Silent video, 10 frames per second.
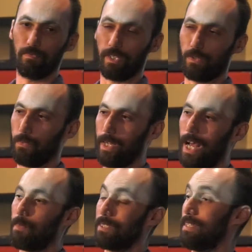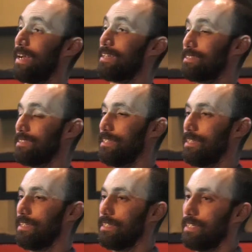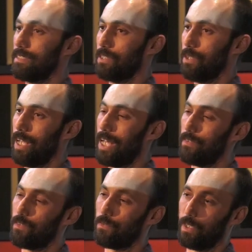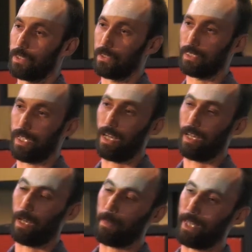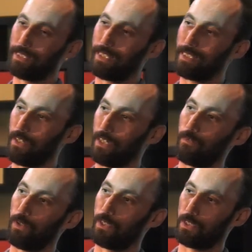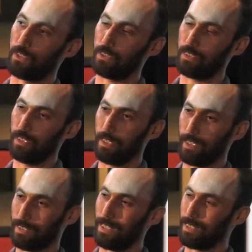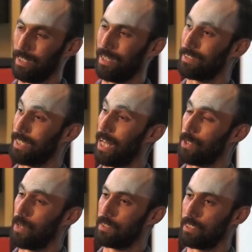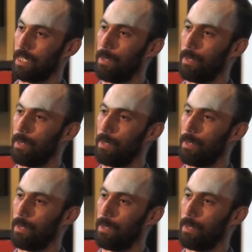Like, what happens next? And so a lot of influencers, I pay 600 influencers consistently on salary every single